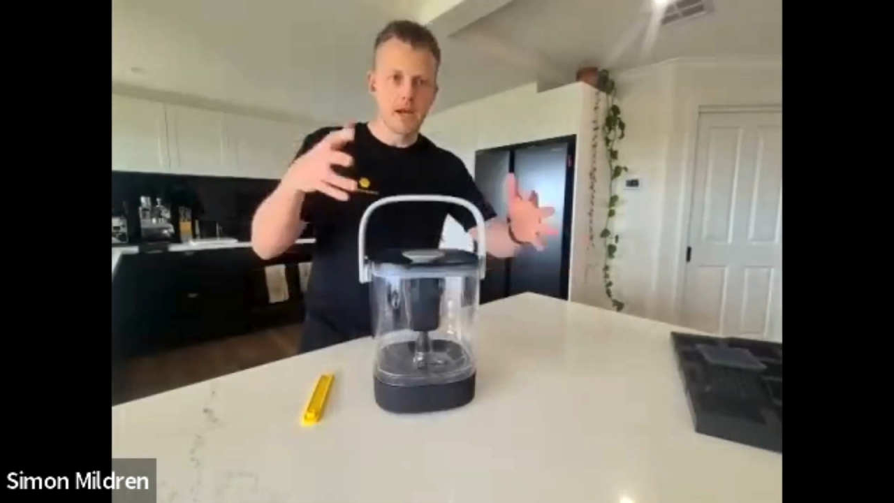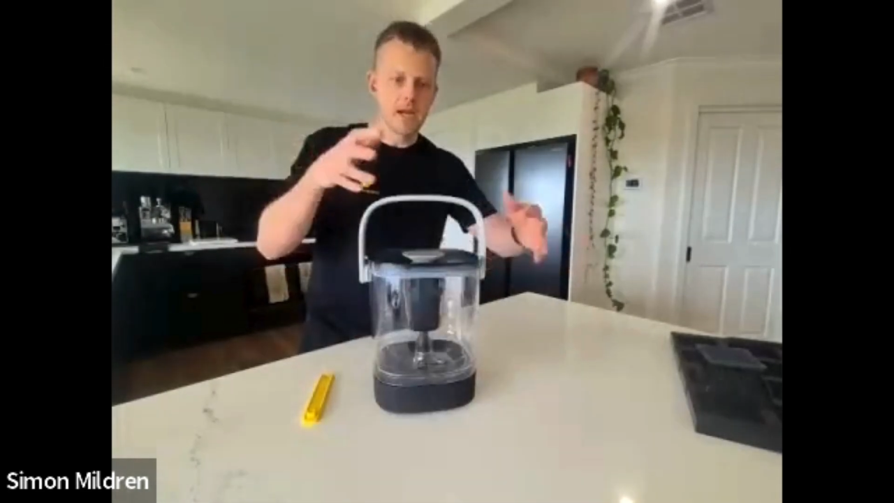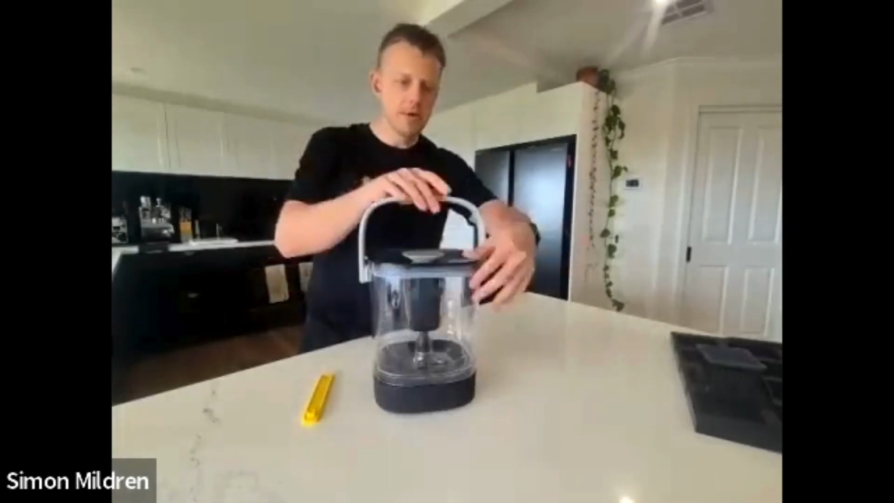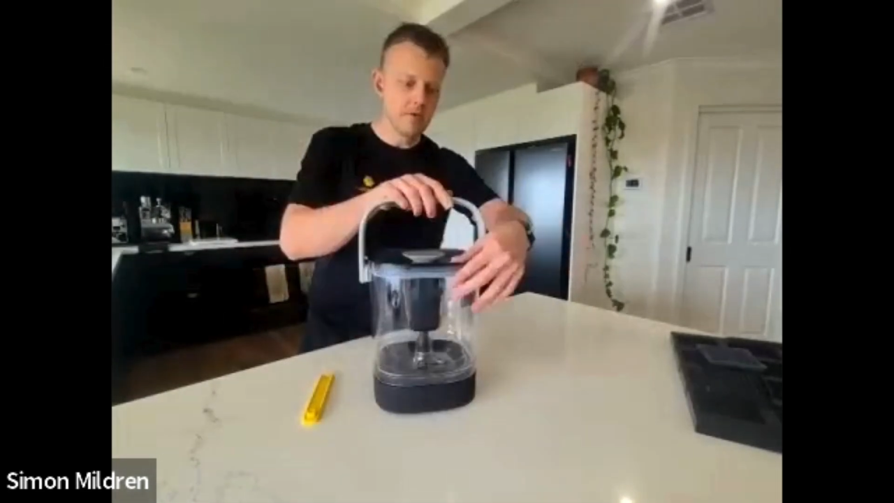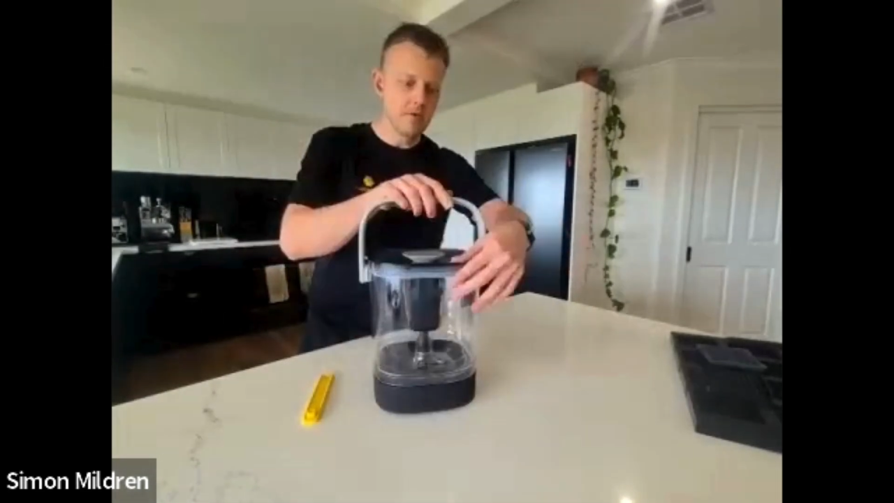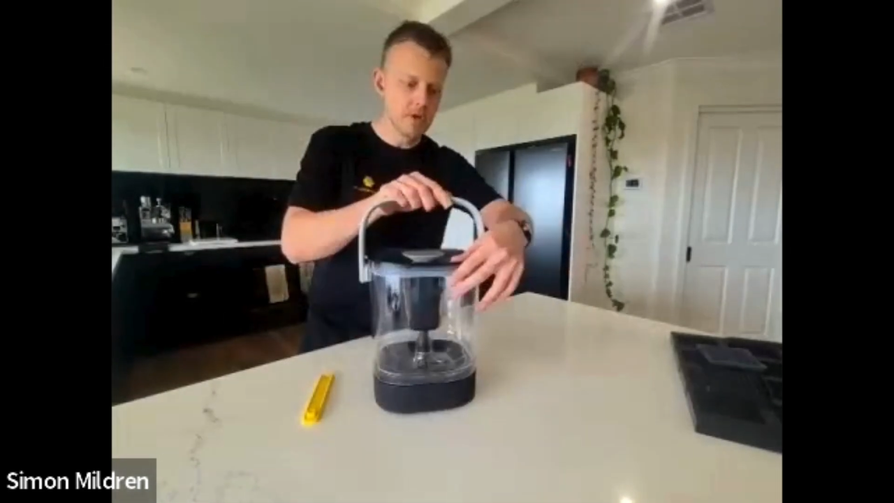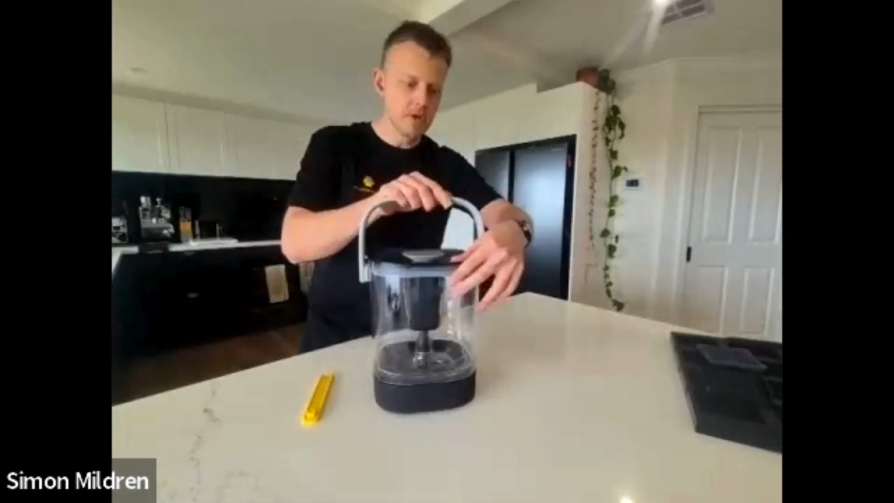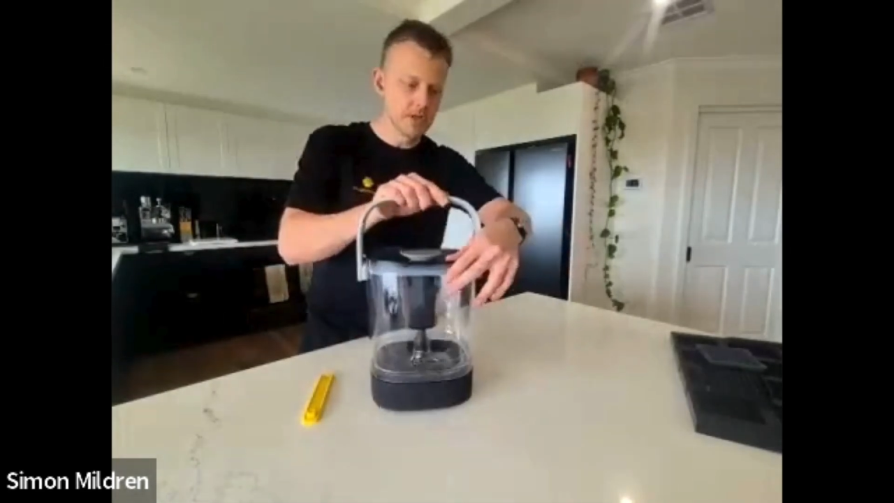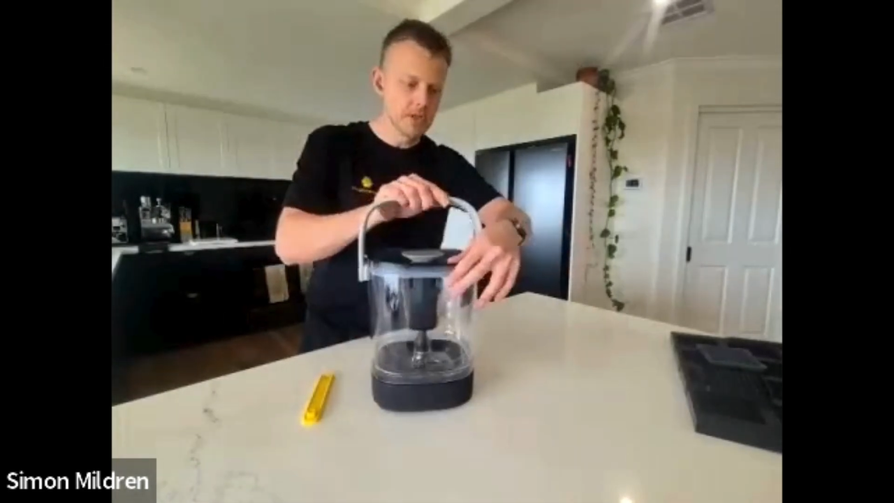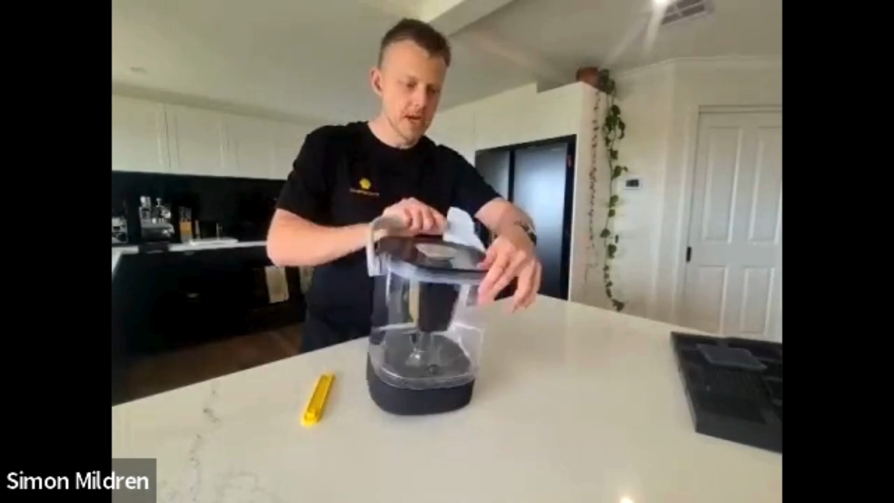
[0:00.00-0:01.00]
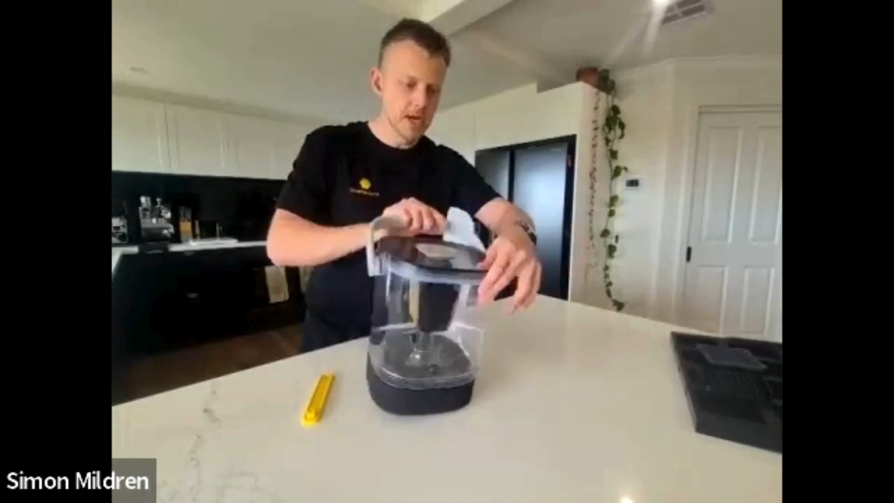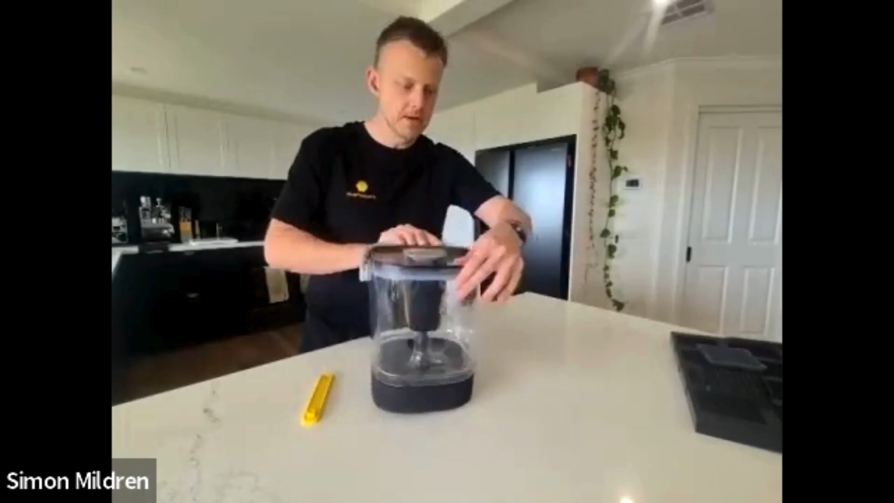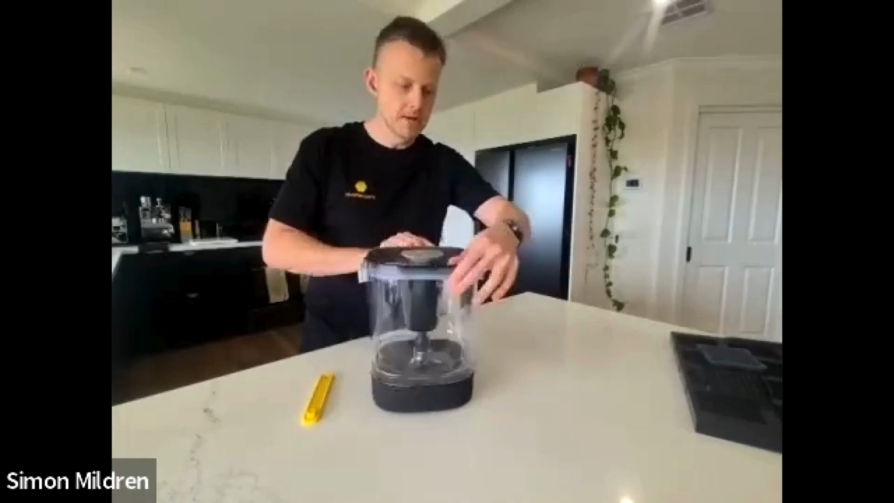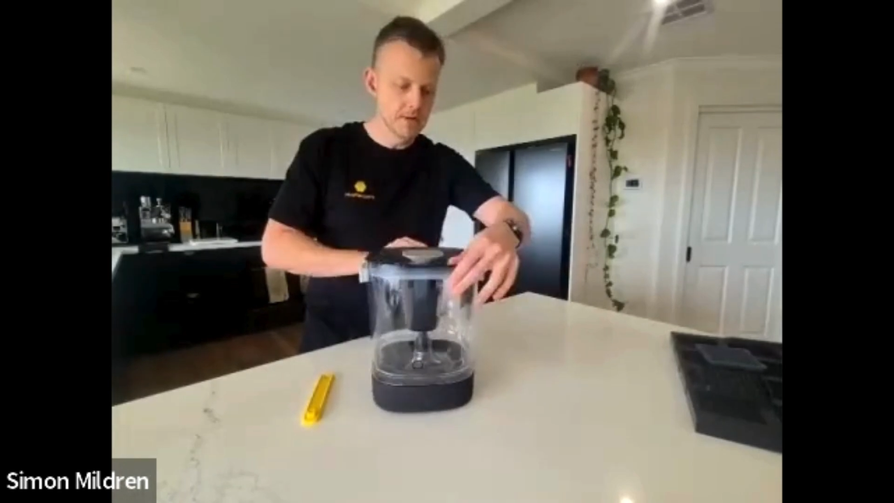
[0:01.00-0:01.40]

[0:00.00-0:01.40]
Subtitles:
and keeping everything contained.